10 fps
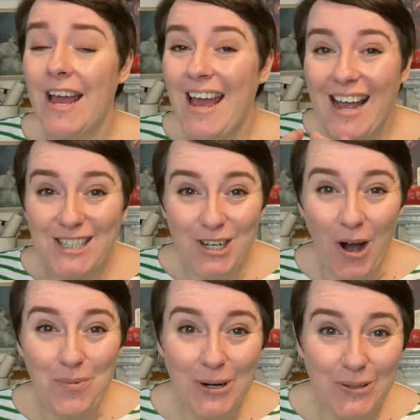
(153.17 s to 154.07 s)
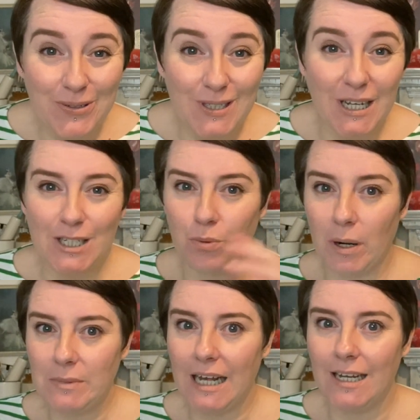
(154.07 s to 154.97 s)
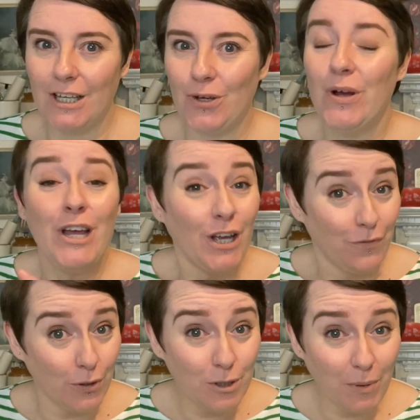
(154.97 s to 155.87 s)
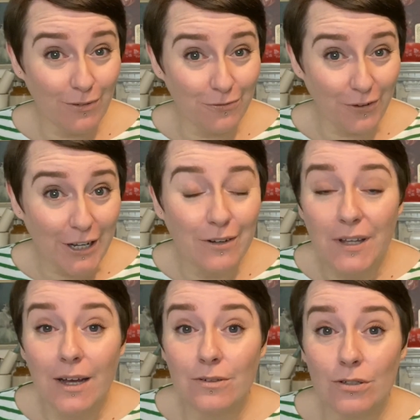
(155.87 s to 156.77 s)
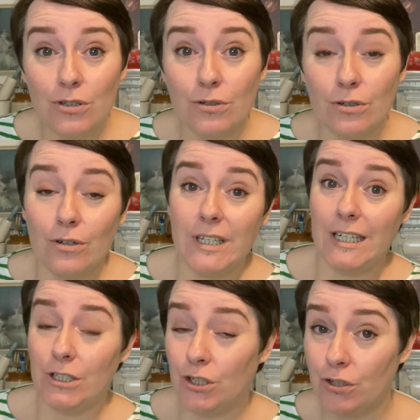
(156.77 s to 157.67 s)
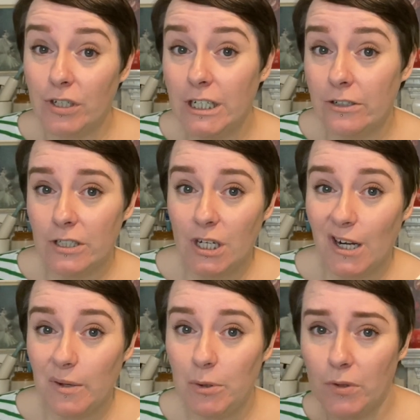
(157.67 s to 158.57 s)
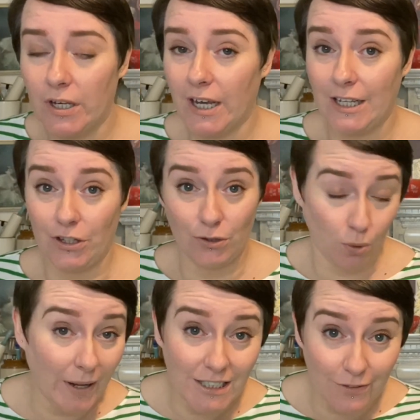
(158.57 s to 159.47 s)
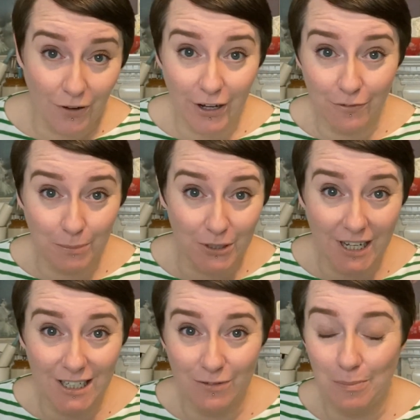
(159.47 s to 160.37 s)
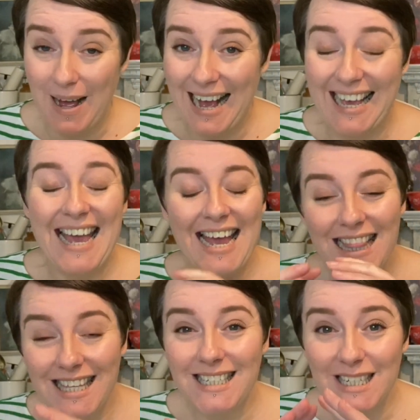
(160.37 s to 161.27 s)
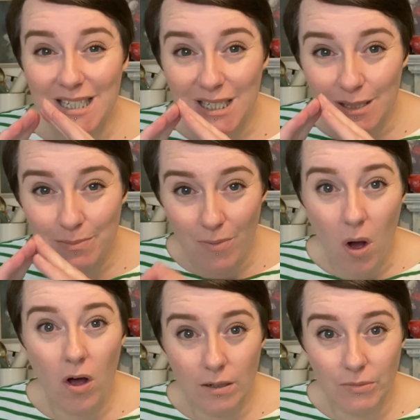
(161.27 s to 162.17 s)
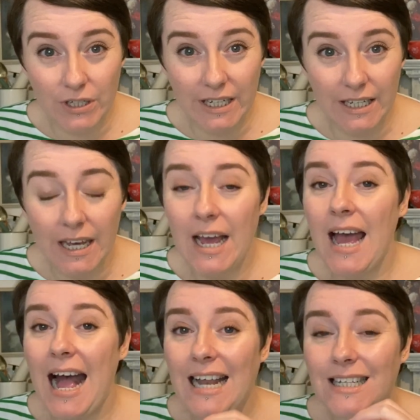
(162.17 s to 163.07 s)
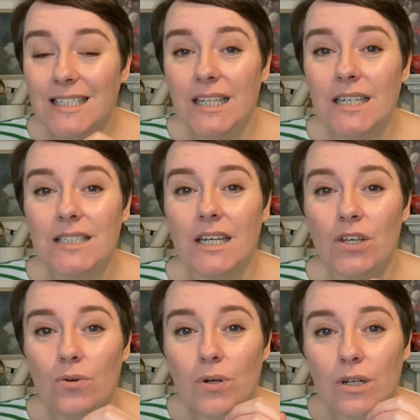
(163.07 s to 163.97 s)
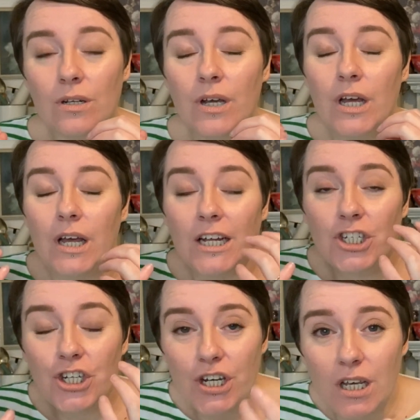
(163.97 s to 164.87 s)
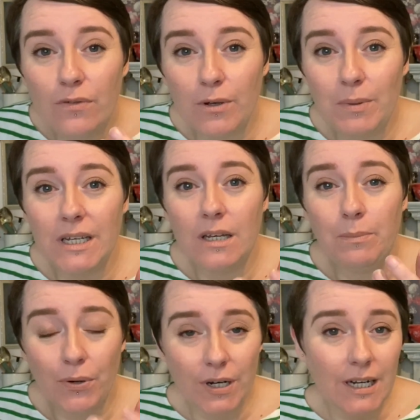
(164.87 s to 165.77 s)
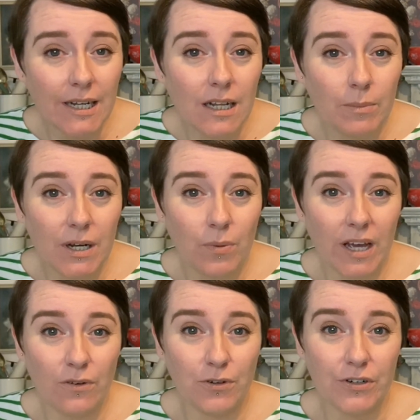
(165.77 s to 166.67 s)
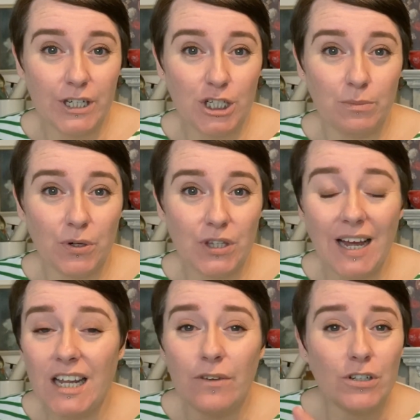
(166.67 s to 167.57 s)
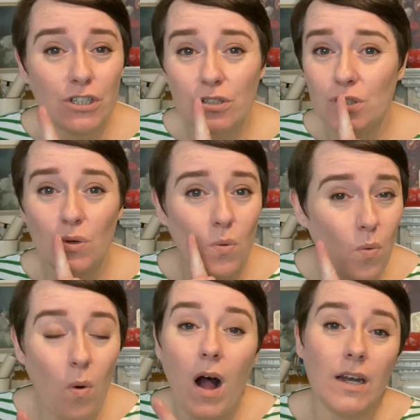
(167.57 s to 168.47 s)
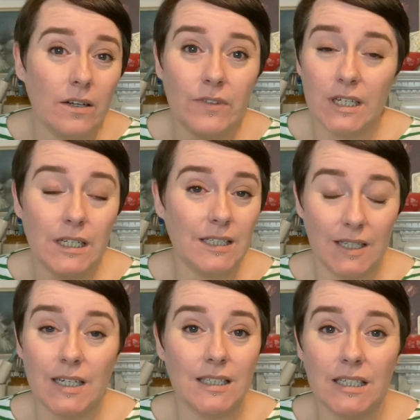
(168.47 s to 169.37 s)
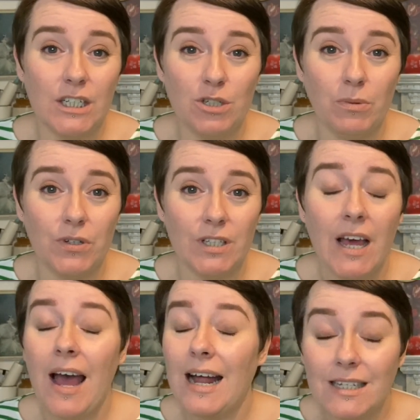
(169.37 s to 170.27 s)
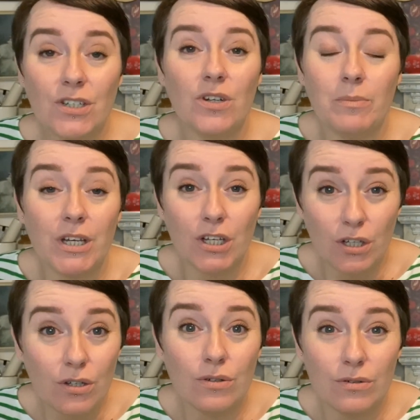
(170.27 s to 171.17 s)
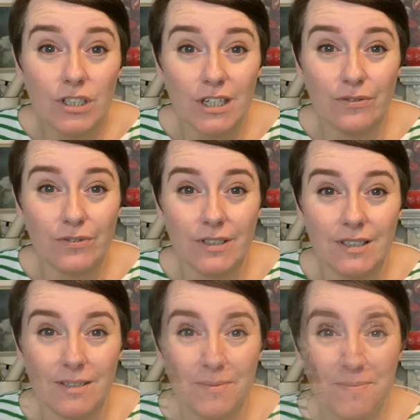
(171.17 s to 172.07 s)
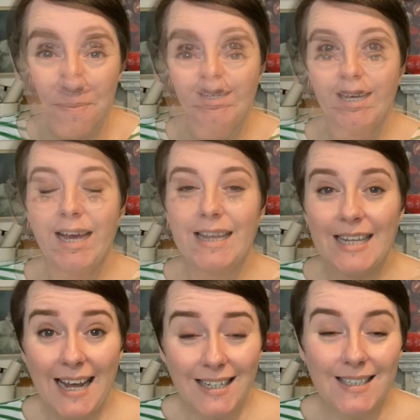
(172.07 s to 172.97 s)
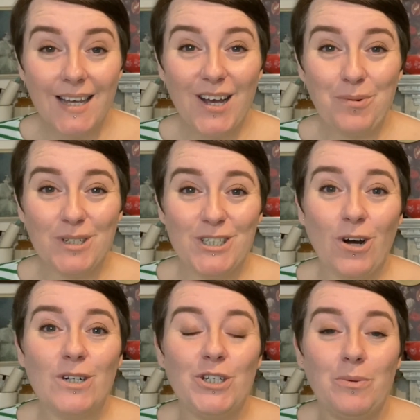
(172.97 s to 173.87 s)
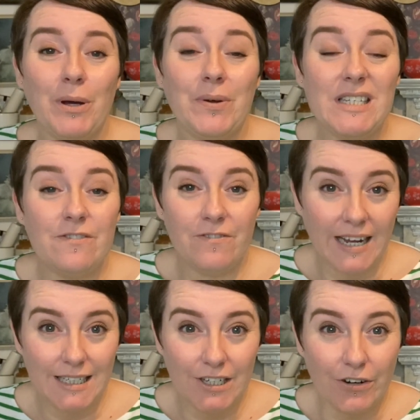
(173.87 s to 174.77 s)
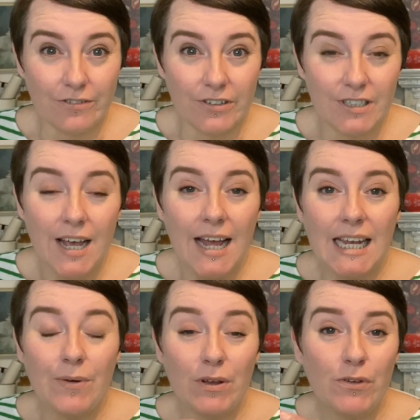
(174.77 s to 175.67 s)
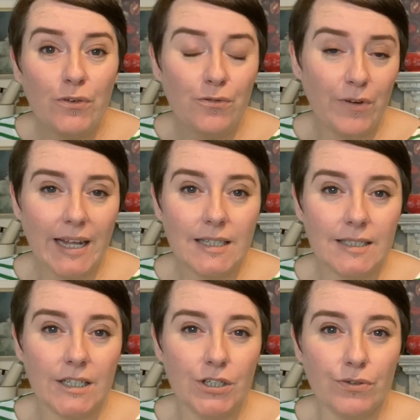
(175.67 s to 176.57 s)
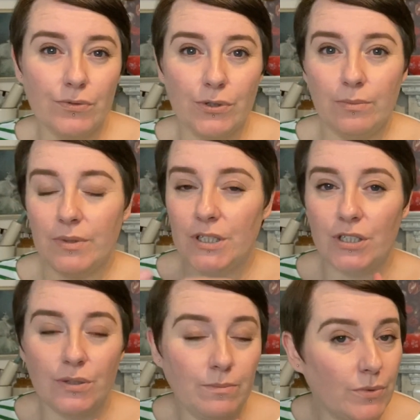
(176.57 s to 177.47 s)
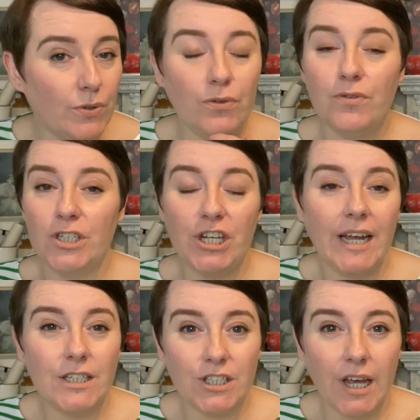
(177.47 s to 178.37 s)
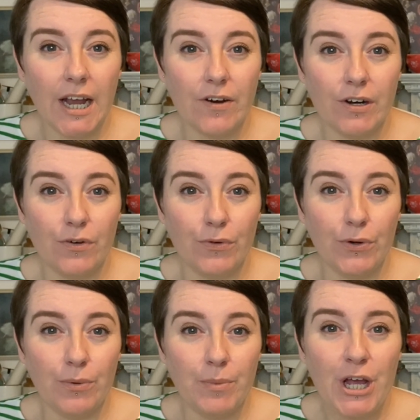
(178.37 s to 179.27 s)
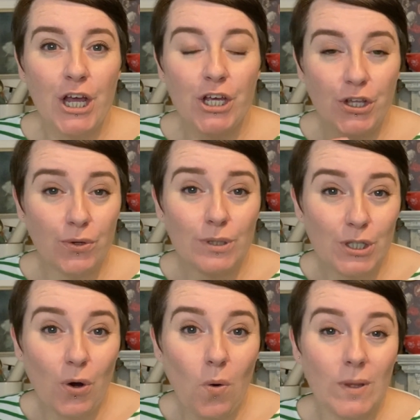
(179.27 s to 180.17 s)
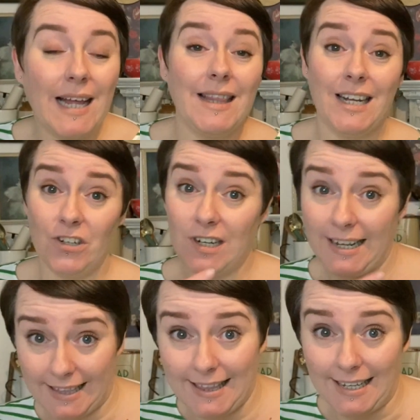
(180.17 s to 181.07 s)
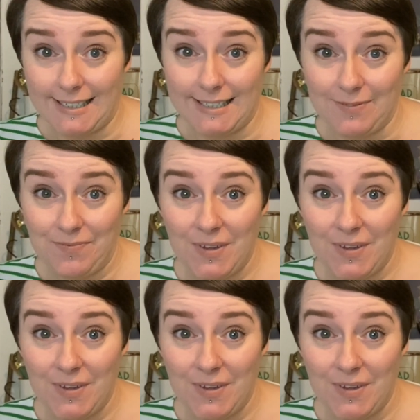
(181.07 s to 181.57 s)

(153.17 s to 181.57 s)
It's not one of those things where I'm telling you, if you spend €5,000, then in 3 years' time you can get 25% of it back. This is small money and it's things that you can achievably put a little bit away for each month and even just do one of these things each month, and it's going to make a huge difference. The next thing I want to talk to you about is vent covers. Now, if you have vents in your rooms to move and change the air in a room, you'll know that they look like this.